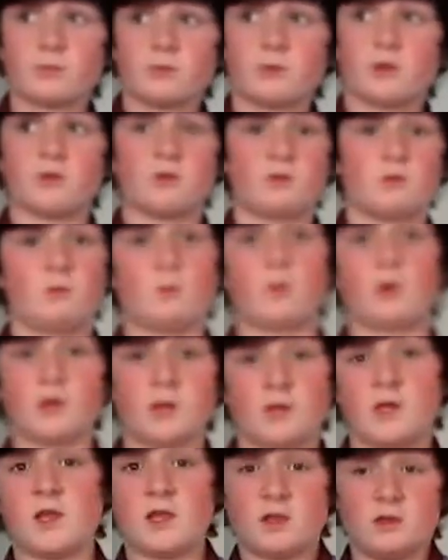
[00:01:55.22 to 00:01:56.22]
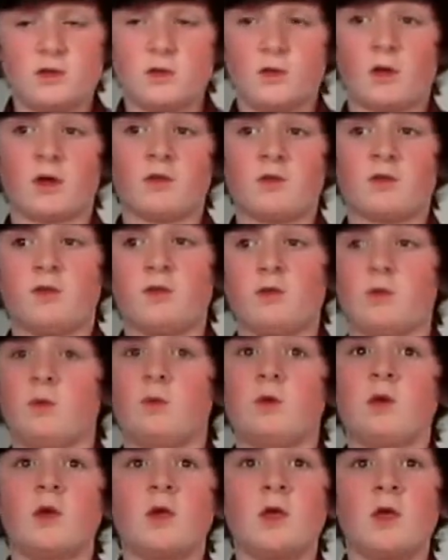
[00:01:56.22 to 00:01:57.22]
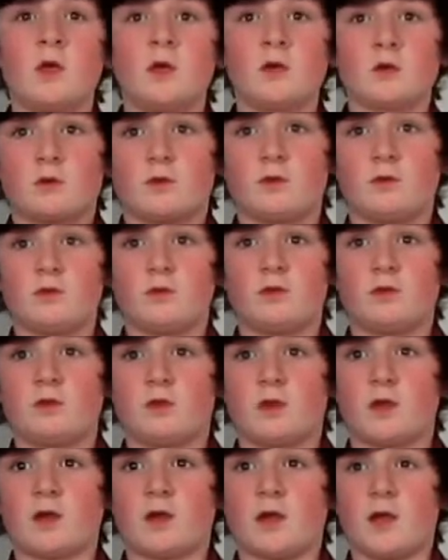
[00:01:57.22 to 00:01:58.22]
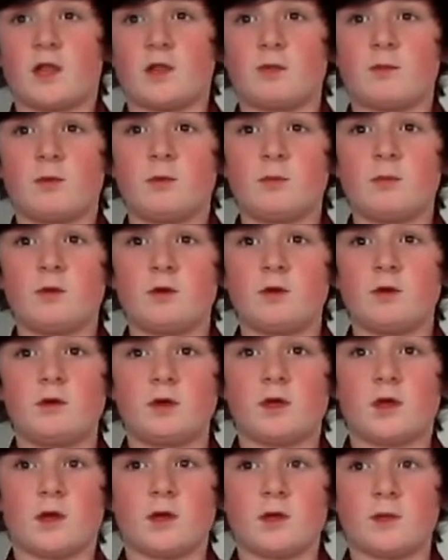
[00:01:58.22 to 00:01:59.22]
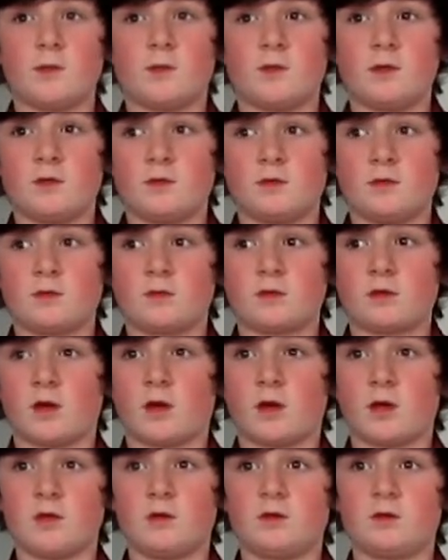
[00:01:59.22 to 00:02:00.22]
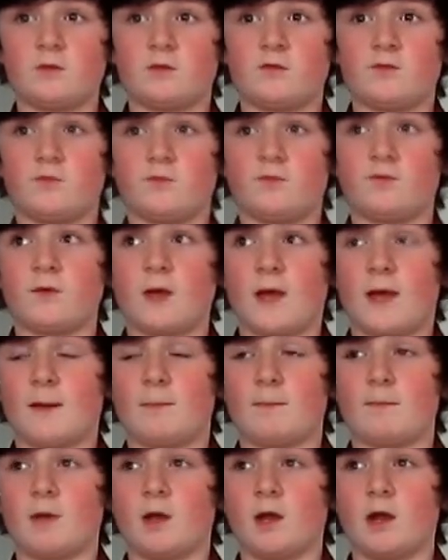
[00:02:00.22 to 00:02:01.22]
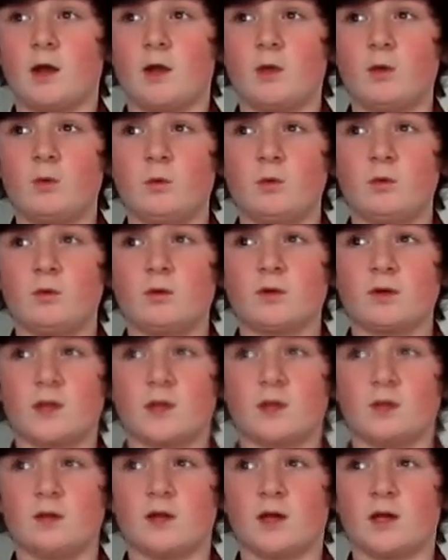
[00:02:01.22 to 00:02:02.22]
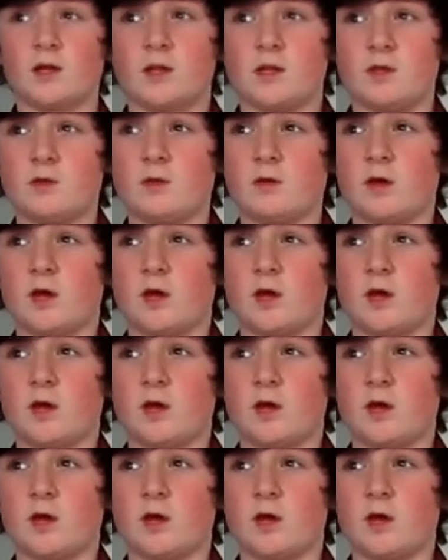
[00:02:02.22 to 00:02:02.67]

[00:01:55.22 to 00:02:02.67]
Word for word: that's what I need you guys to do, because at the moment I kind of am alone and I need you